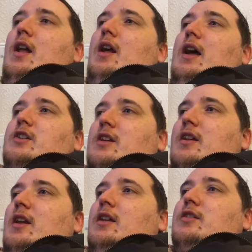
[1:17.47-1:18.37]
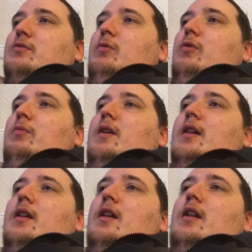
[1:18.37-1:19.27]
And I actually nearly swore
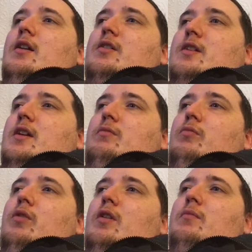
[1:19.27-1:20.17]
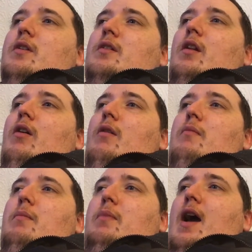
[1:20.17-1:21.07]
when, because they wanted me to lie on
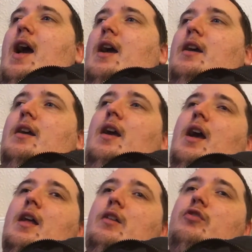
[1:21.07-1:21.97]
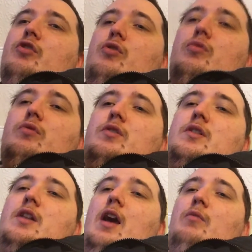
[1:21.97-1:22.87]
my back and do
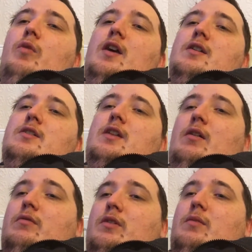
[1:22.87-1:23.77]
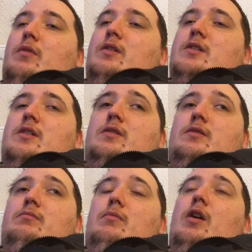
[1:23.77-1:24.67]
downways down in
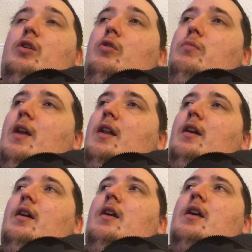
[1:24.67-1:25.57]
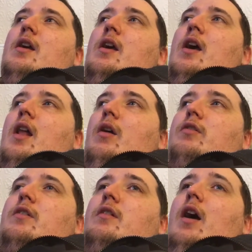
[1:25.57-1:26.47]
my gallbladder. And I
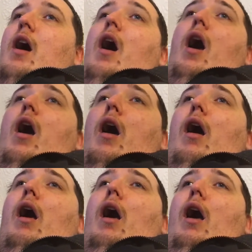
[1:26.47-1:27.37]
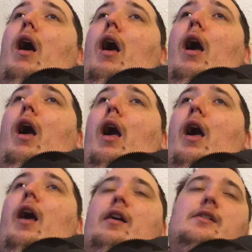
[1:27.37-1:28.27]
was just like,
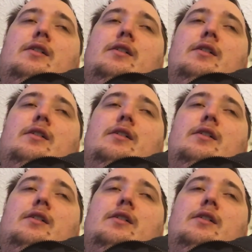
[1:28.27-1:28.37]
no,